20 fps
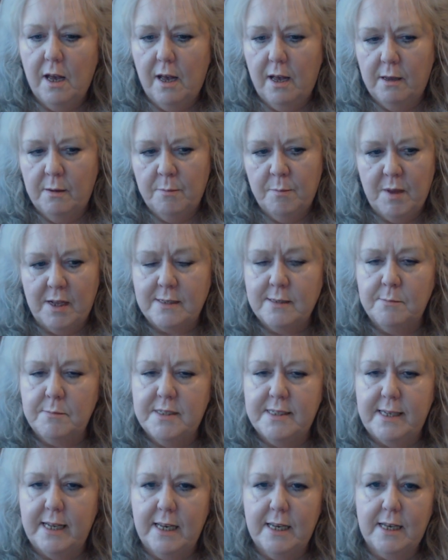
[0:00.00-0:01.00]
Um, and
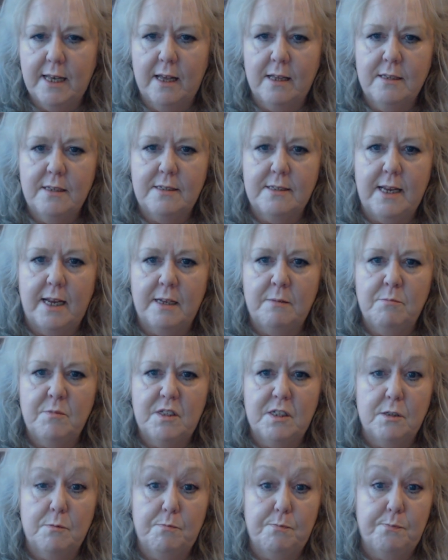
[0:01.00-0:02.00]
I'm taking the time
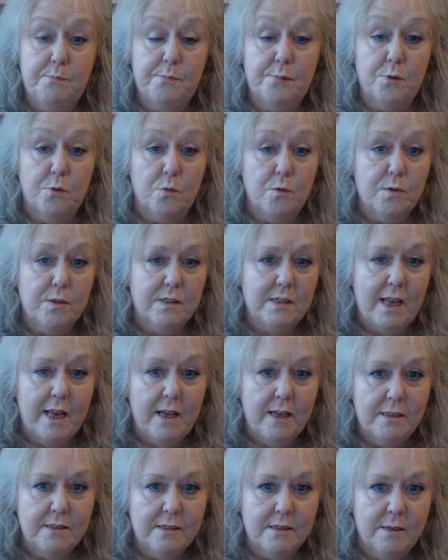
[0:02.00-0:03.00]
to
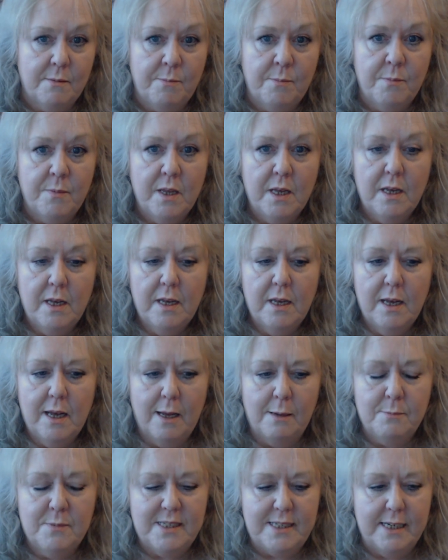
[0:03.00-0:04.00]
process them.
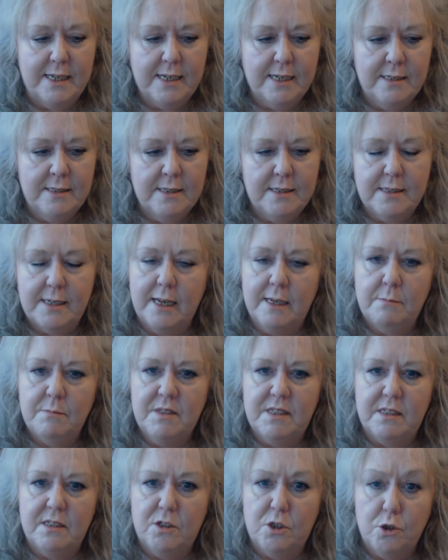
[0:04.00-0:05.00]
I'm taking the
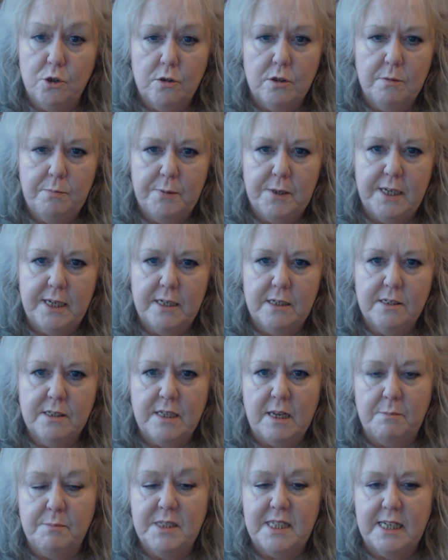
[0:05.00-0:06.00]
time to do the
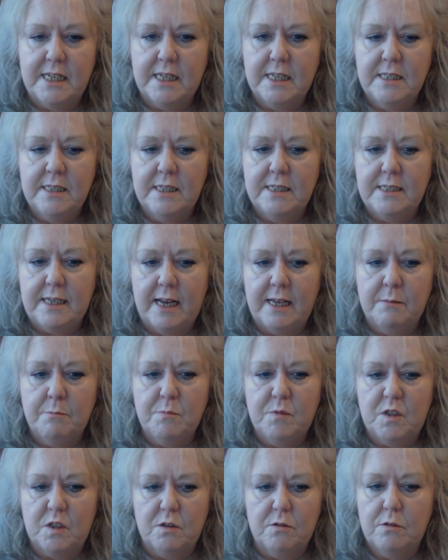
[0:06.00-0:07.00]
prayers. I'm taking the
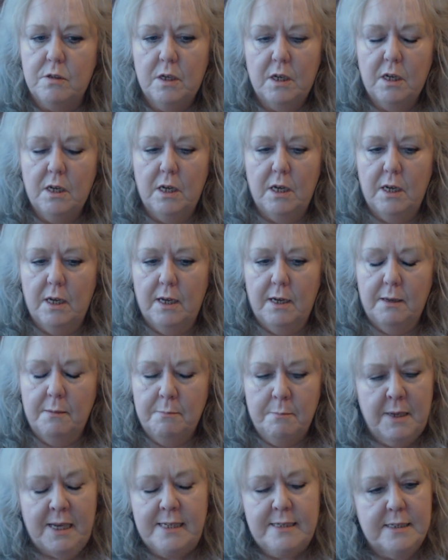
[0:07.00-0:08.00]
time to
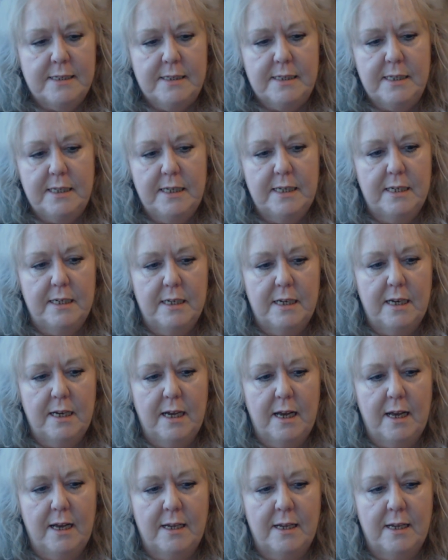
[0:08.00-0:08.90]
meditate.